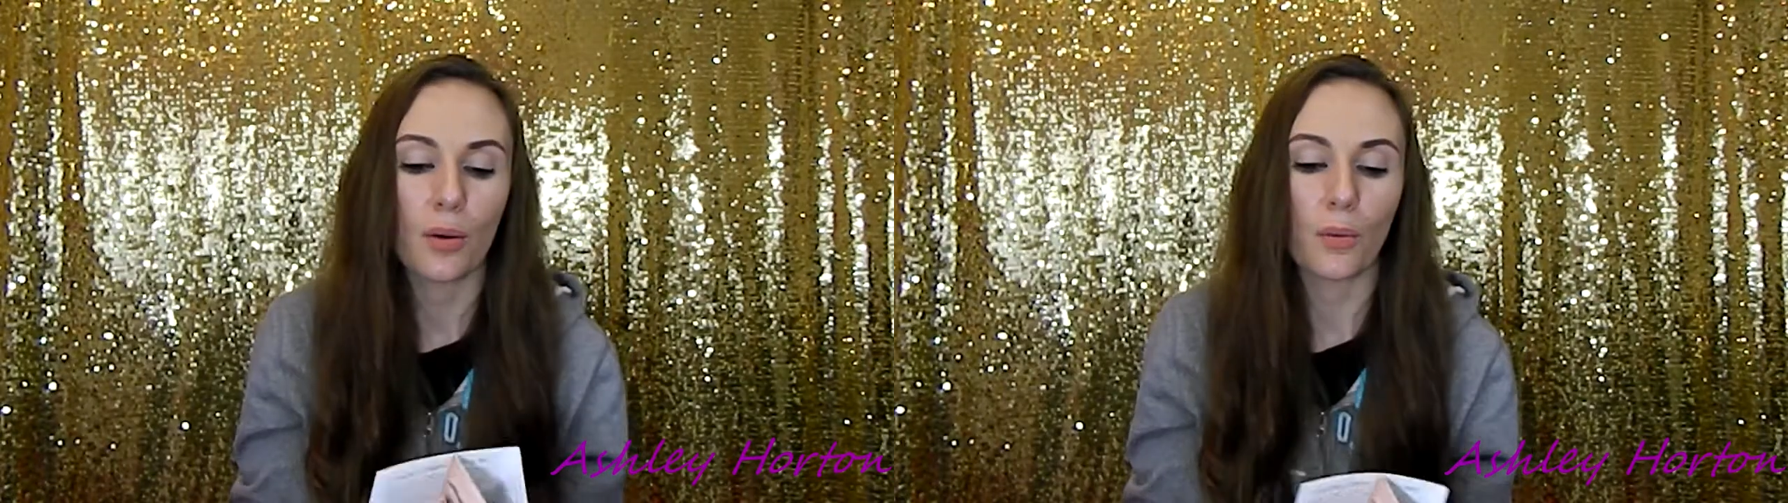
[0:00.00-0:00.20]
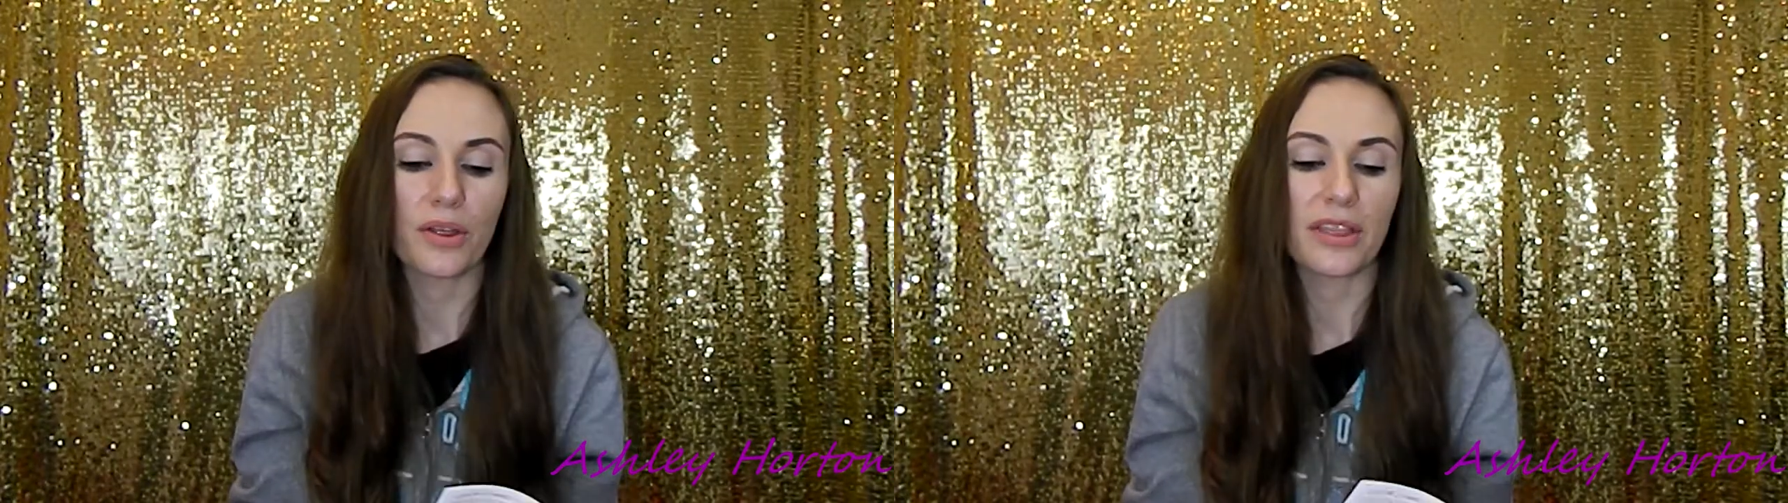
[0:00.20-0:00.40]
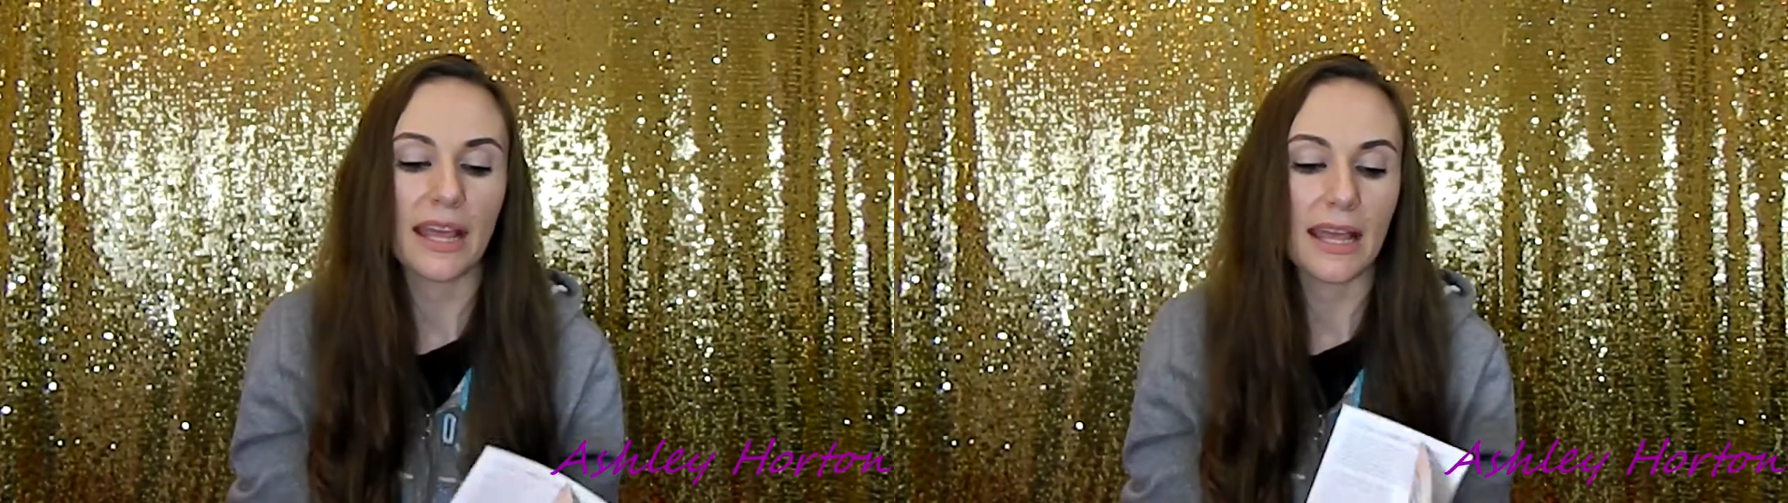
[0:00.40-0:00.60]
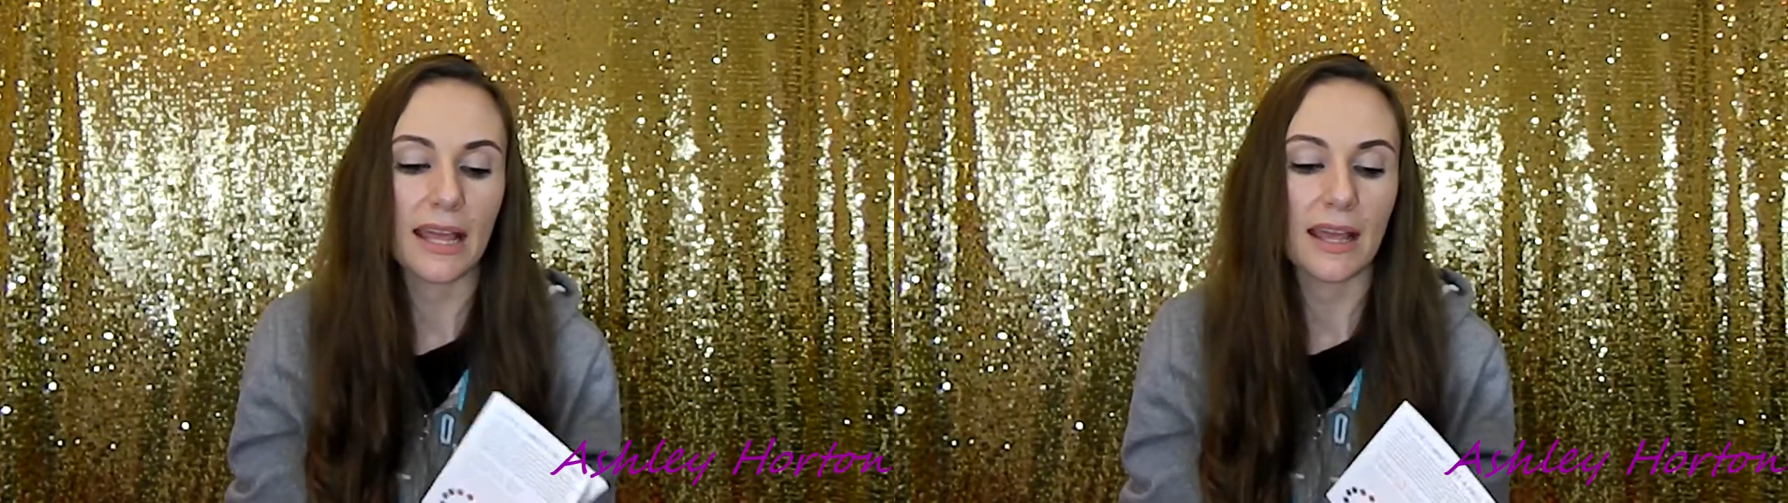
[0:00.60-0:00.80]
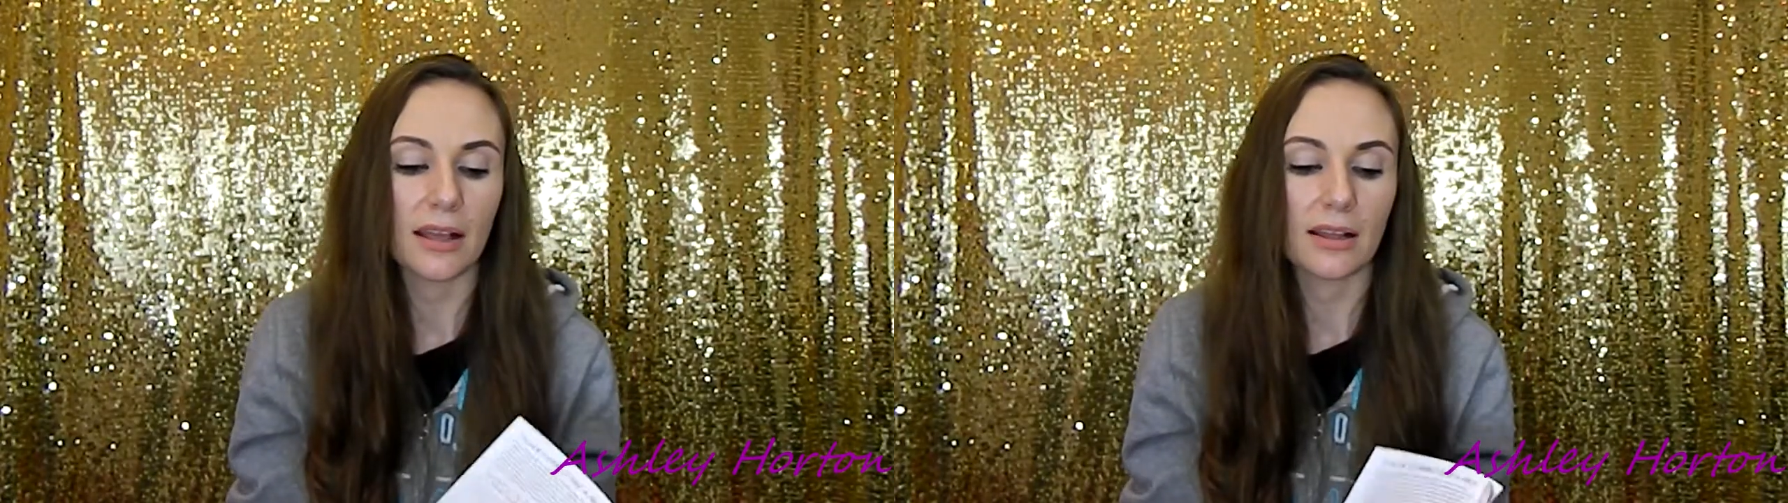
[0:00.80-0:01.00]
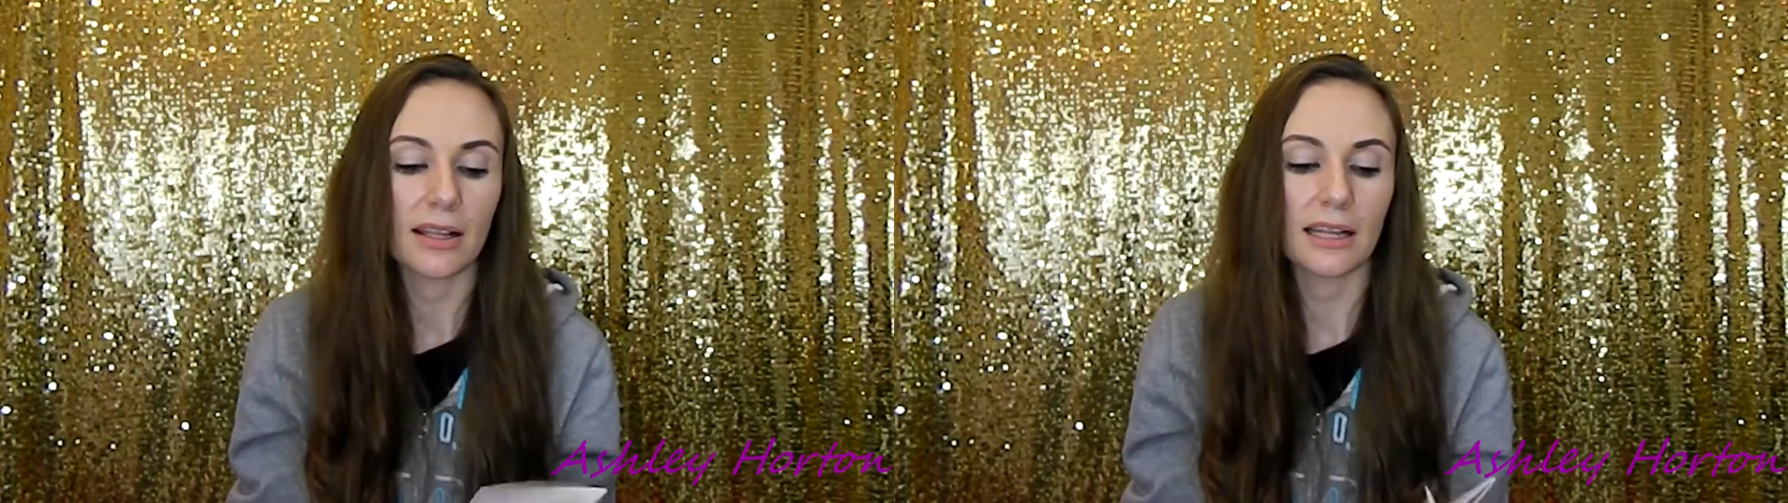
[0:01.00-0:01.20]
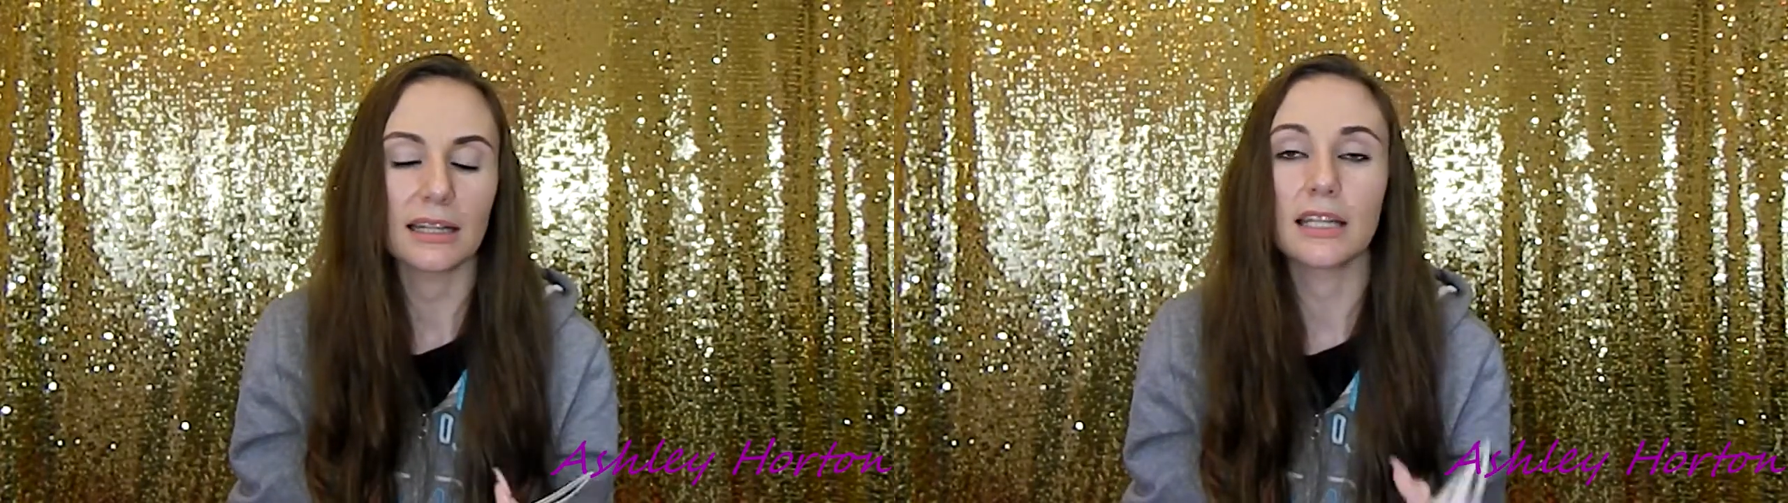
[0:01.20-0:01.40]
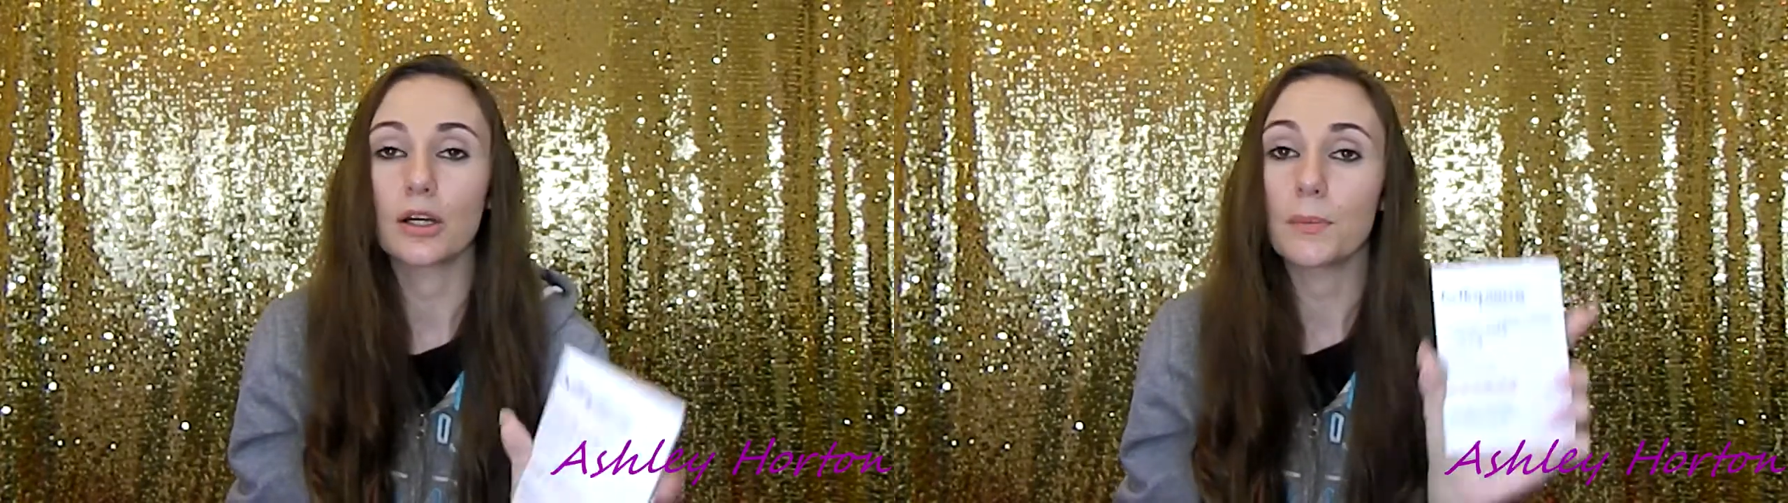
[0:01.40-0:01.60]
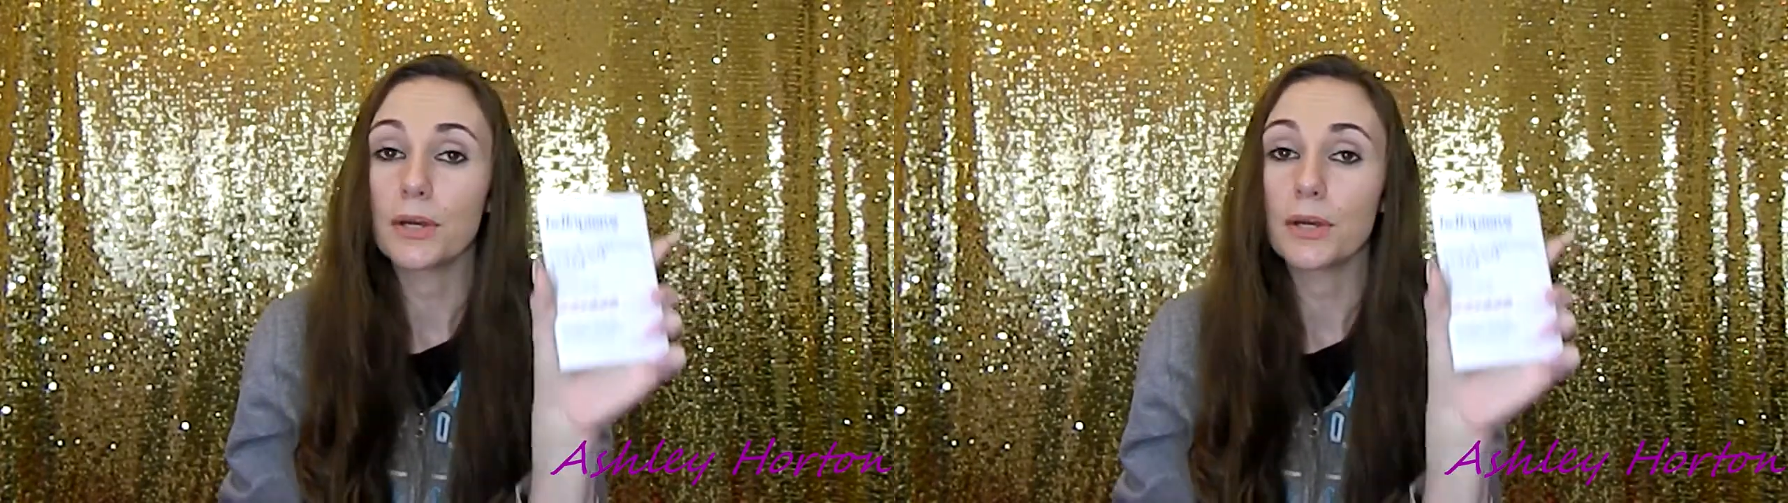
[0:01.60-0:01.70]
with a little